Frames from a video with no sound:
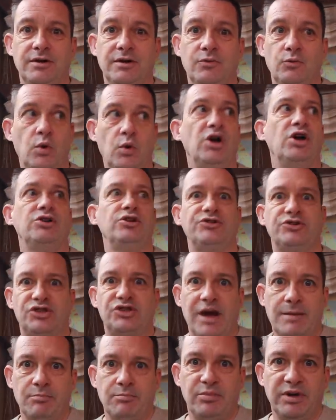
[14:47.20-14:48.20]
world
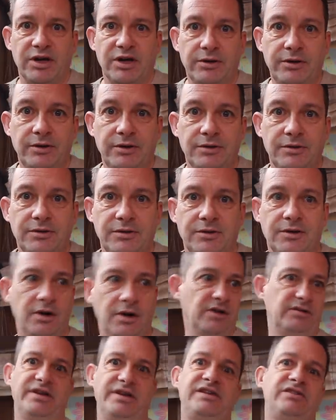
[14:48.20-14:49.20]
champion,
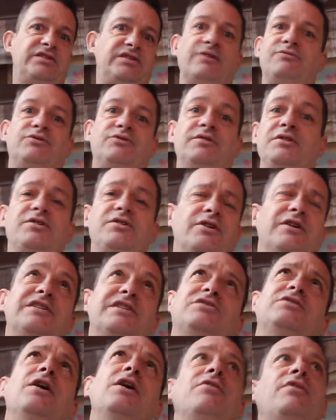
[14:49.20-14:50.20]
at least I've, you know,
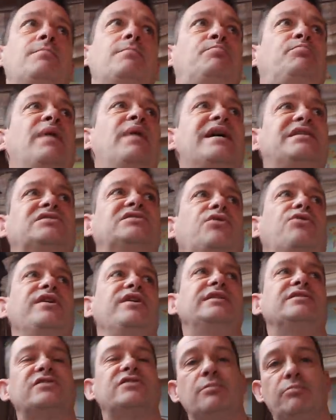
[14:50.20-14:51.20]
it's not the best
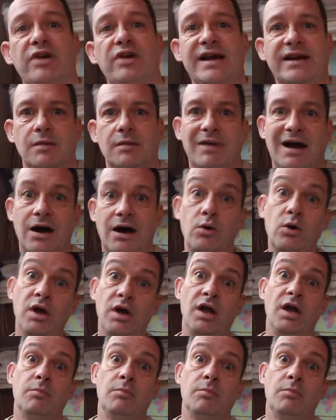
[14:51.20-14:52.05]
thing to brag about,